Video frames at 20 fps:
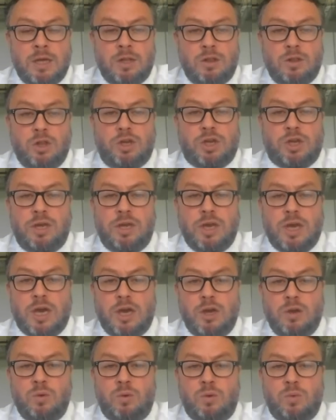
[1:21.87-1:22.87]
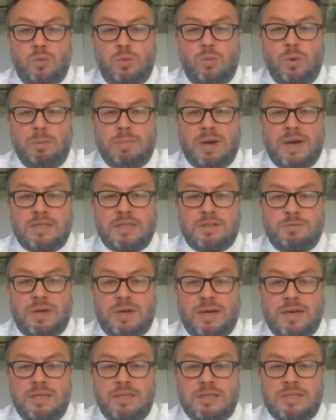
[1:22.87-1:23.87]
Looking at how we
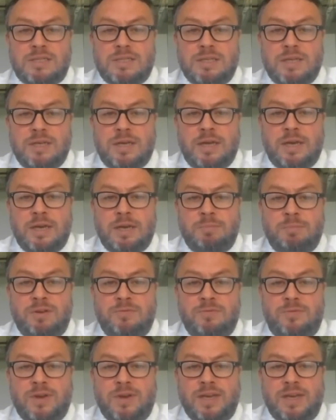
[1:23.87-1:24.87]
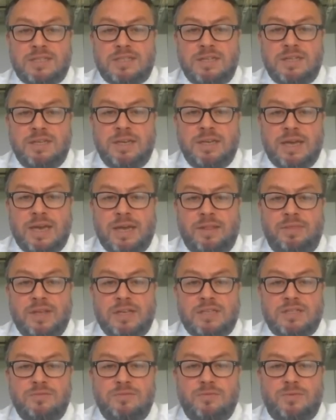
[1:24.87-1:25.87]
maximise um, investing in
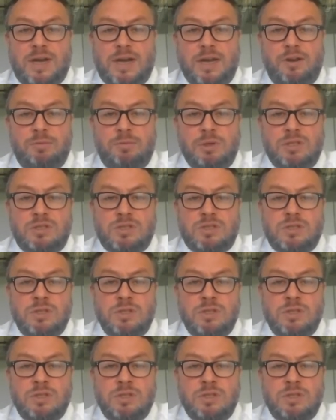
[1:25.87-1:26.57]
this environment,